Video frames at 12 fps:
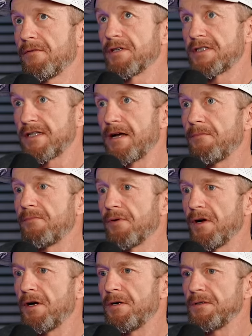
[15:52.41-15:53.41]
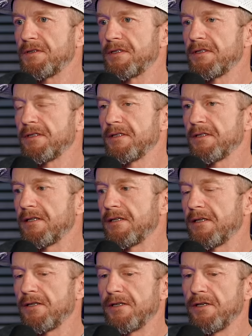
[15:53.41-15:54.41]
for some pros,
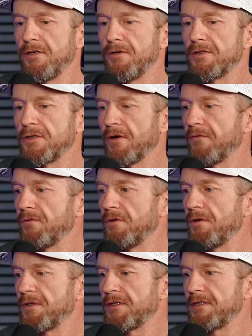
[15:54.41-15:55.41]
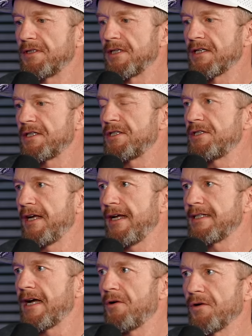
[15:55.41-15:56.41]
that the new serve rule doesn't
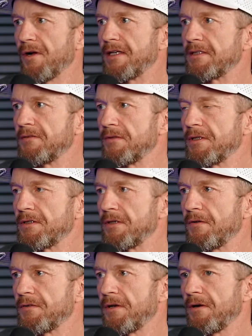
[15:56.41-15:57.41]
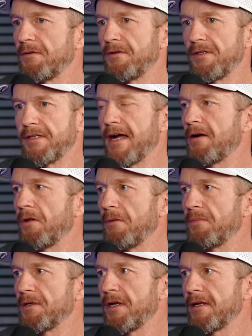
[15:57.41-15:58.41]
change how aggressive their serves are. Dekel
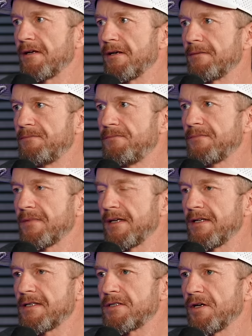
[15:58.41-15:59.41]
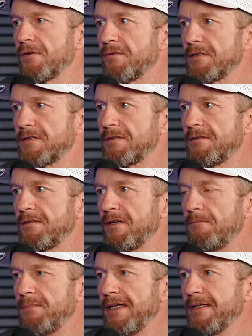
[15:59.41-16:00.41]
in particular, like his serve is
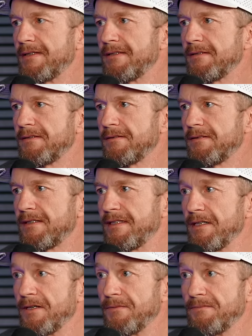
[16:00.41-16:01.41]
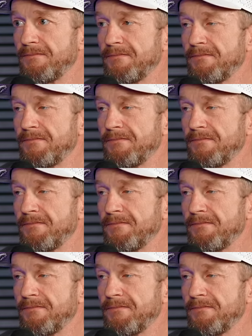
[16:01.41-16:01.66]
a beast still.